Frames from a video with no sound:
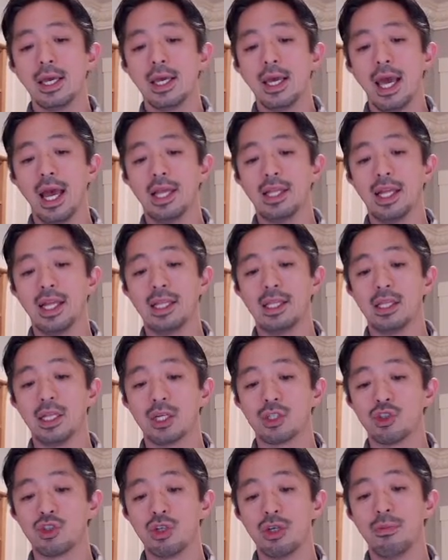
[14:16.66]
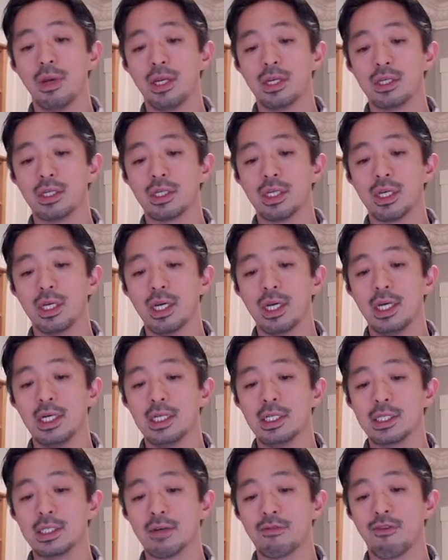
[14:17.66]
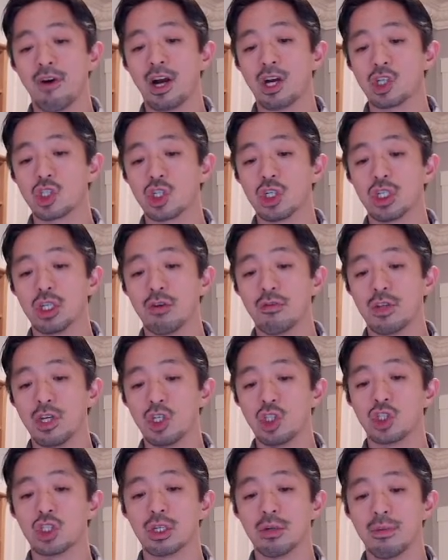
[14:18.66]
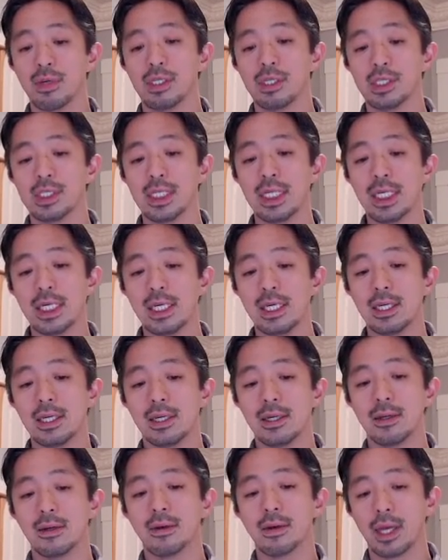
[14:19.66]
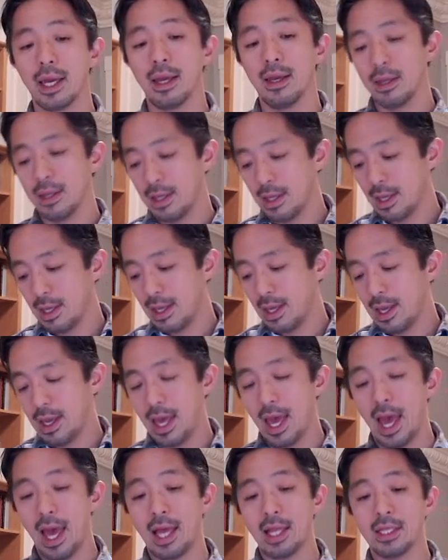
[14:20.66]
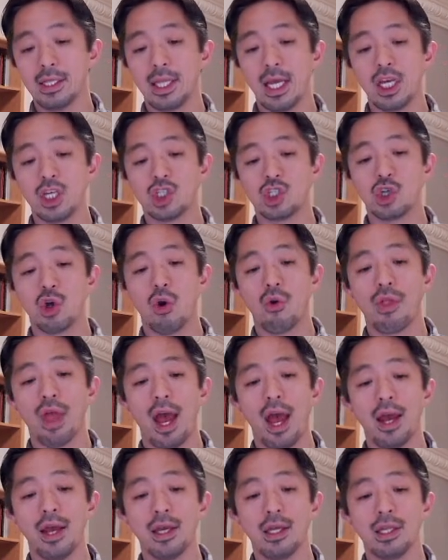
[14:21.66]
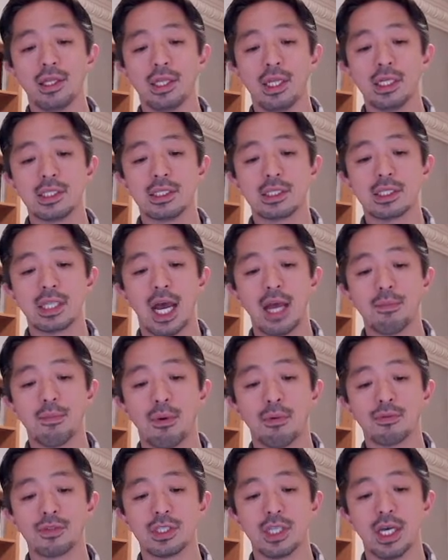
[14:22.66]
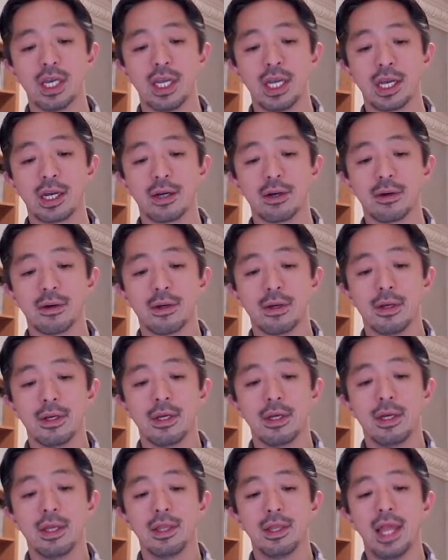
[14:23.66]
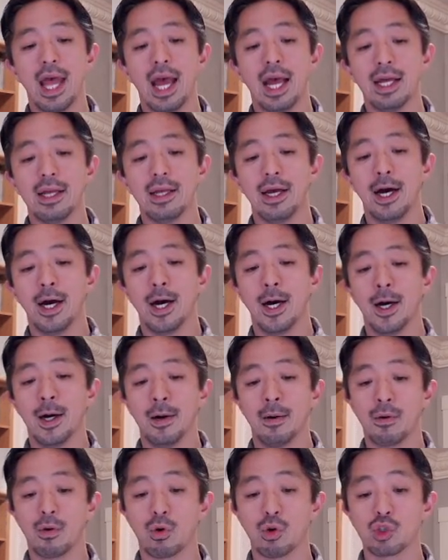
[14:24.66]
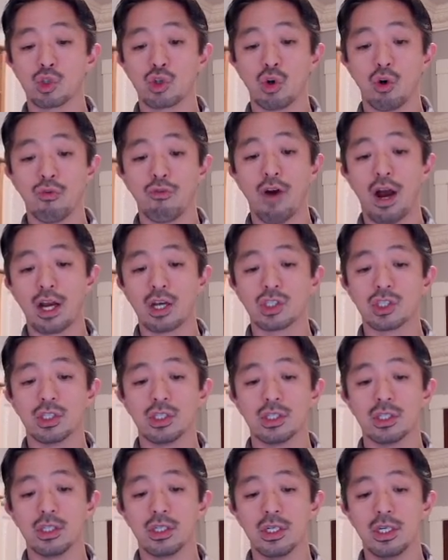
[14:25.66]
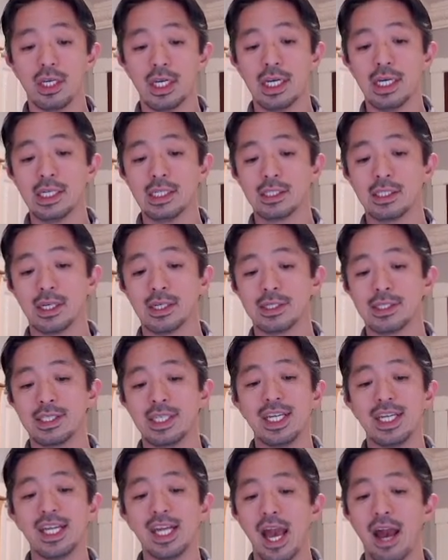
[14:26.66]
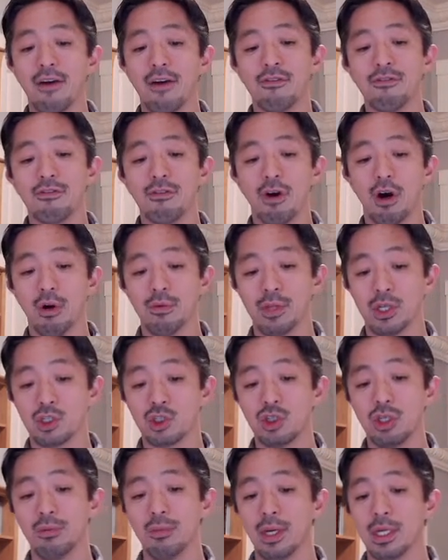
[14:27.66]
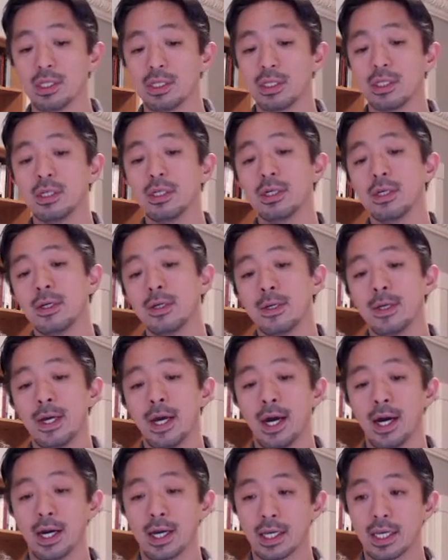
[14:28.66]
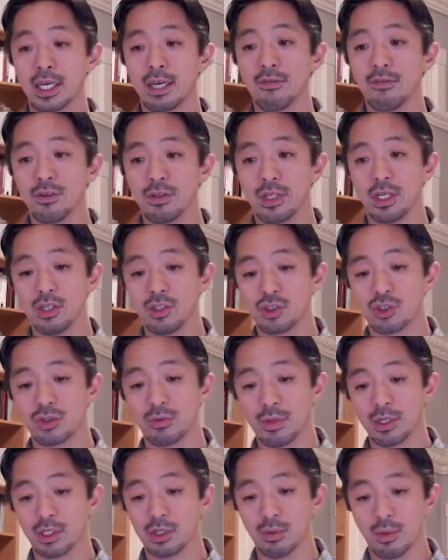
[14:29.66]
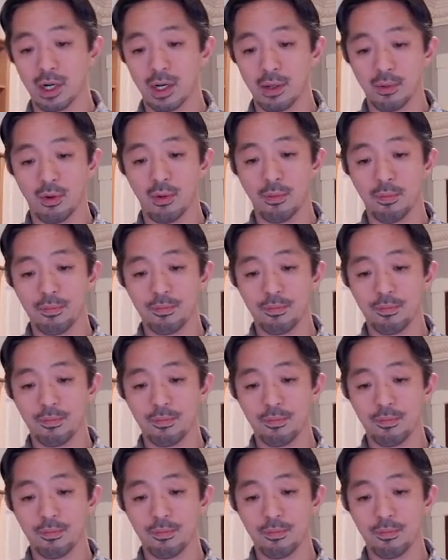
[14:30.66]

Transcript: and then the treatment is a function of the instrument z. Okay. And they show that in this type of setting, the uh, control function is a CDF of the treatment uh, given the instrumental variable.